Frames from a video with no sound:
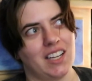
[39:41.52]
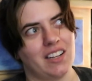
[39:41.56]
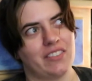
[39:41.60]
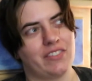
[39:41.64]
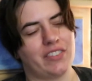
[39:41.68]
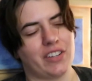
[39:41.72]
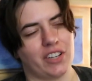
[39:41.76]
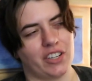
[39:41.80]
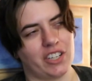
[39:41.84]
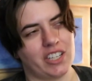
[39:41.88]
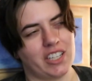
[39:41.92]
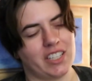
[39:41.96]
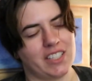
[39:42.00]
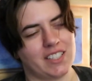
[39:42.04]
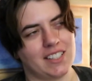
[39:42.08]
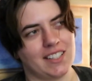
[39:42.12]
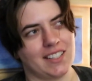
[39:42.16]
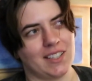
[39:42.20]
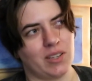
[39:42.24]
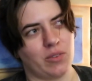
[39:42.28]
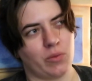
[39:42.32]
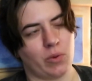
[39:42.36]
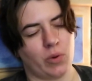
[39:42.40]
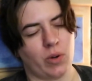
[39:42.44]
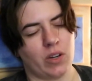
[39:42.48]

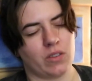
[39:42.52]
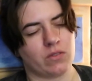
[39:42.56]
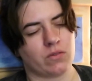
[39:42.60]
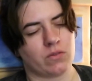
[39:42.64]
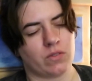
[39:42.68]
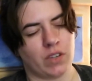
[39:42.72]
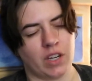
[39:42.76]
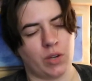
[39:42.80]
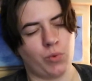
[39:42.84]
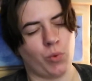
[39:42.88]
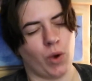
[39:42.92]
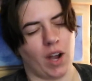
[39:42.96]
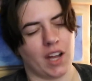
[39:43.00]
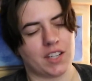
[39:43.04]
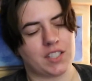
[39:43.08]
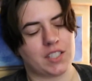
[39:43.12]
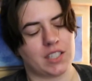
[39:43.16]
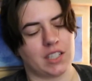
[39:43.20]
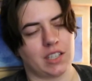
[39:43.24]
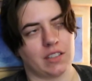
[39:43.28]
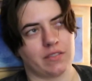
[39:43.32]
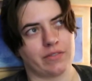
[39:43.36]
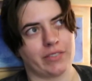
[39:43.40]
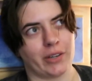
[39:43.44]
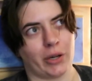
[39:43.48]
furiously
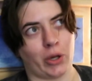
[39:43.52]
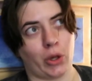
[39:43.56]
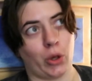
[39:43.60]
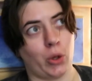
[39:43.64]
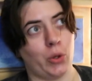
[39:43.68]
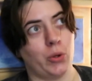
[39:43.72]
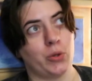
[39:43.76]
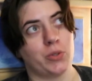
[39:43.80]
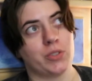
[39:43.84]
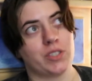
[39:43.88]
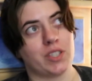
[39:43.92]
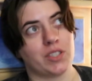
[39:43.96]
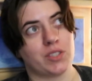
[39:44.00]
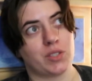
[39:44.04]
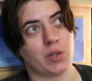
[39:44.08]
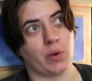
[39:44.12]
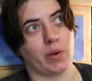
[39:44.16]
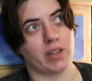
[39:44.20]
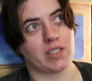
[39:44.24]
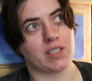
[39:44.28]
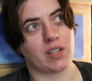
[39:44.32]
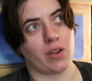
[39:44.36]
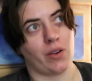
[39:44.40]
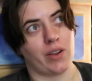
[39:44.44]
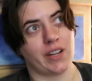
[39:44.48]
rewatching it for clues as to
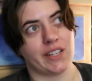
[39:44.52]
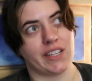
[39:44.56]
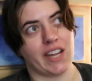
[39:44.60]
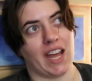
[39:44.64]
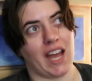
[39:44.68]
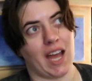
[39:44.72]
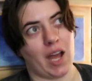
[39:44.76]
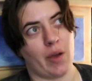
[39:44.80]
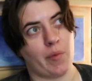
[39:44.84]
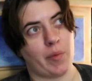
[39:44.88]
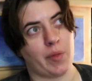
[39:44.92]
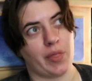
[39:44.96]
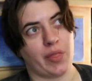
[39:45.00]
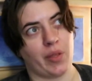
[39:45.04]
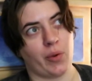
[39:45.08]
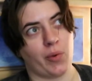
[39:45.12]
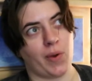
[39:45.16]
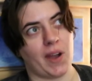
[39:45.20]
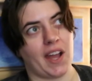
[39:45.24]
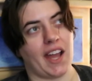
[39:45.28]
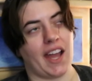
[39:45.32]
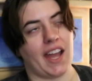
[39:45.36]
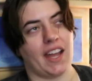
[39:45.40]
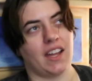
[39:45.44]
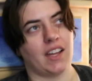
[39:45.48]
what's going to happen the
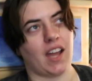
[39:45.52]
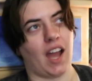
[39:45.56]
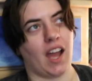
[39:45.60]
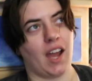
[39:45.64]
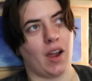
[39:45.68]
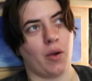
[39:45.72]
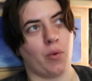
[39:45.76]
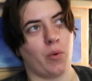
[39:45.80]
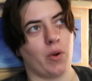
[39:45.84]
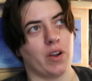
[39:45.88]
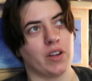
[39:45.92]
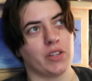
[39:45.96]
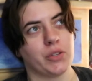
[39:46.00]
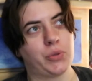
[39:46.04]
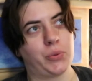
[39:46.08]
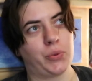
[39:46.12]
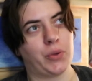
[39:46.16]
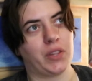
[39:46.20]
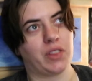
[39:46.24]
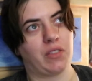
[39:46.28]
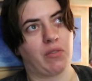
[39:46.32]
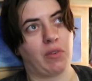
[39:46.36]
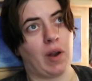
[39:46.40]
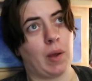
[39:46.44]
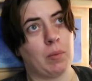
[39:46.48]
way I was
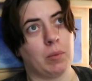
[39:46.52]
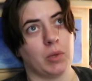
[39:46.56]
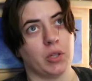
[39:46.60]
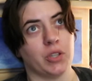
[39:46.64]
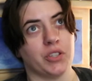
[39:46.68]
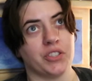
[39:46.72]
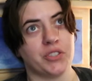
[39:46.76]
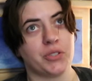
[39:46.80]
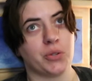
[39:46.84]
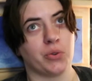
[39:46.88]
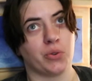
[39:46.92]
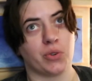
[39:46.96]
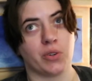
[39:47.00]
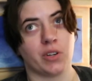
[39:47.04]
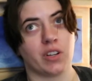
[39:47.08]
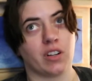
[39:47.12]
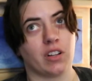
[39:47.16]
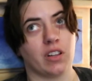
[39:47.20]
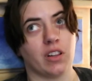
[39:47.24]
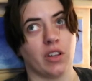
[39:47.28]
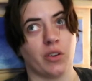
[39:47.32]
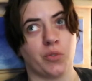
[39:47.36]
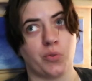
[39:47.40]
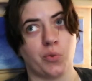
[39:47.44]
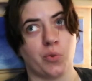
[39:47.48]
with Rebels or
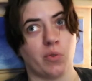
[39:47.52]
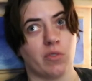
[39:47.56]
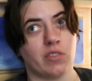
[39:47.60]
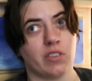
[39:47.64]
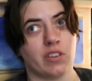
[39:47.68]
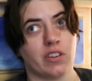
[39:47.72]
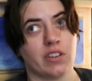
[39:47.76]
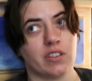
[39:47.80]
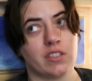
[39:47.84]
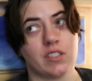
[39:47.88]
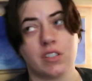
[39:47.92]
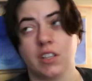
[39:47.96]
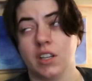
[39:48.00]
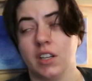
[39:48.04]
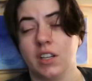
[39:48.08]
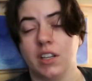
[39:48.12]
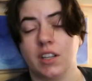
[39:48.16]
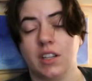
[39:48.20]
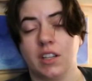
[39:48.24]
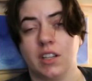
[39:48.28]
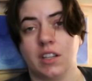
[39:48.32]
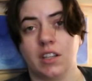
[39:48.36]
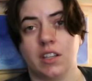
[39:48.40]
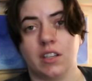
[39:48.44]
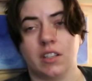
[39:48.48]
Clone Wars.
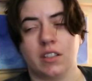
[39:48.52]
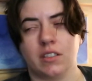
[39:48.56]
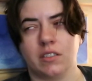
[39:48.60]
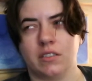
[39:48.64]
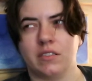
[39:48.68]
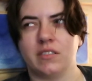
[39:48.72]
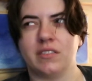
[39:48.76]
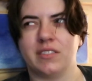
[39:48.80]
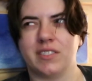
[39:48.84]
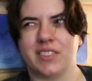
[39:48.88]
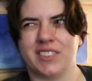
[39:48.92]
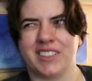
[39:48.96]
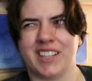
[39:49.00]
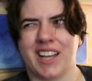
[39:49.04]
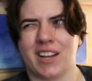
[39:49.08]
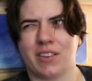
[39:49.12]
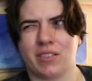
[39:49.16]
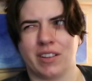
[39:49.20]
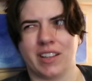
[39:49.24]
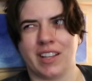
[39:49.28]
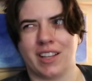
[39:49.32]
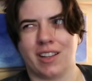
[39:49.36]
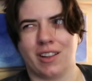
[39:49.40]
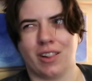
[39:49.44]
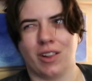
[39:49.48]
Not
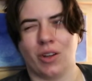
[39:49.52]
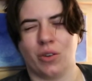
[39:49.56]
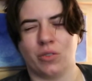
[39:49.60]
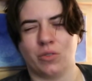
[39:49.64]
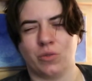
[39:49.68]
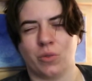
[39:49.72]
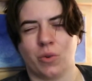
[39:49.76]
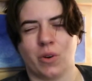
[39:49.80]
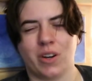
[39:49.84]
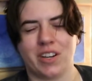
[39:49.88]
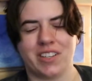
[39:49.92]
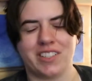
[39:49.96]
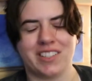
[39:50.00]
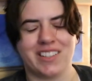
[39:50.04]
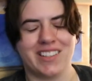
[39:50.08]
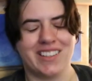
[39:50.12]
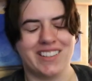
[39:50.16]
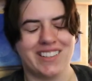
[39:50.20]
really Clone Wars.